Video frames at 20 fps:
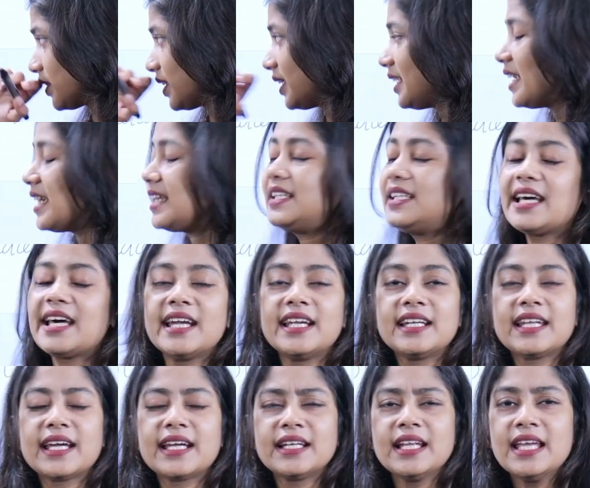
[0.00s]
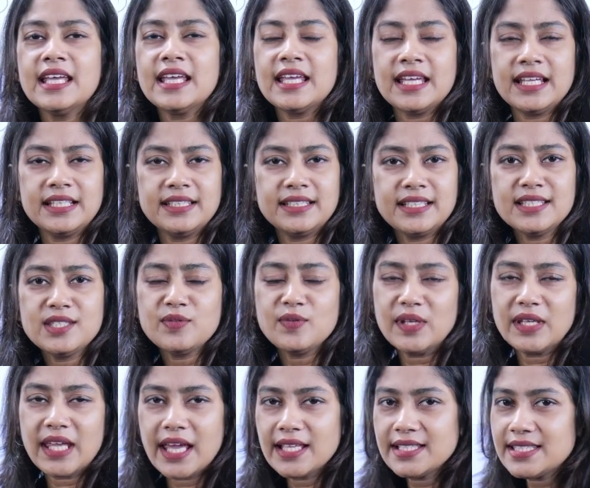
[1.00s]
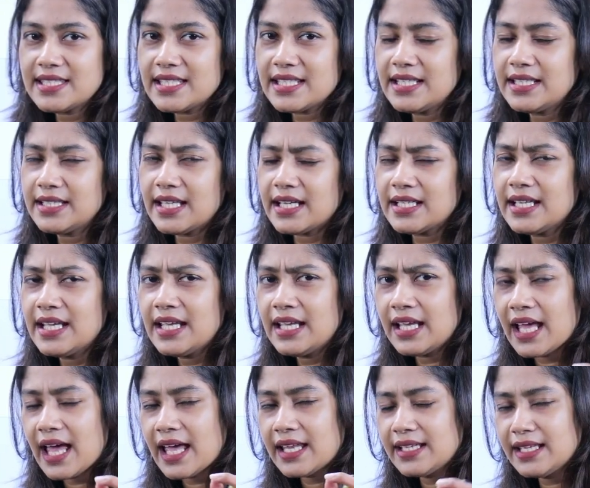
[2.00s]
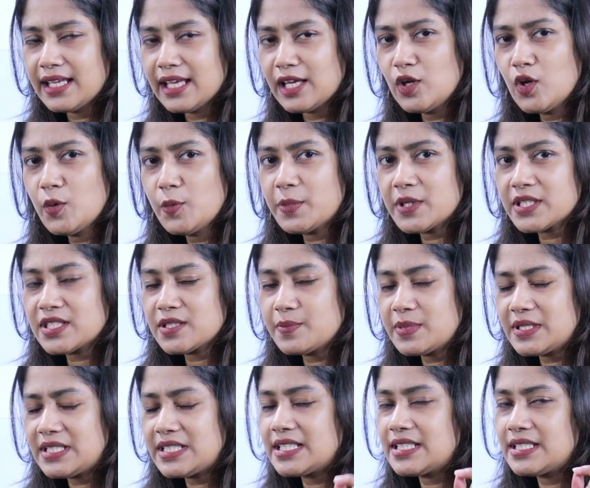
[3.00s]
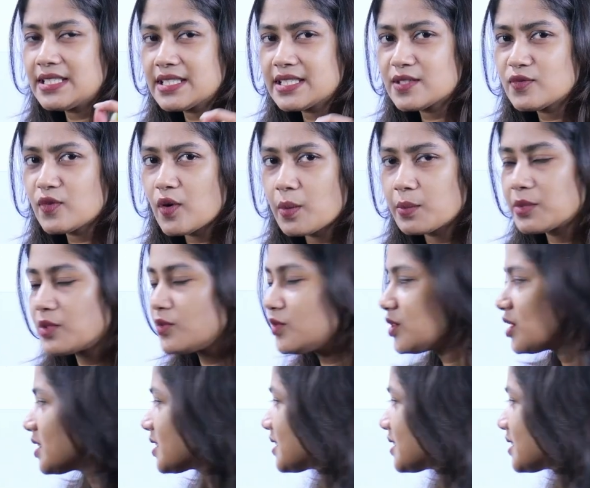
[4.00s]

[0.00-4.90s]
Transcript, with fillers: lead diiodide. In this we can see that an yellow precipitate is formed which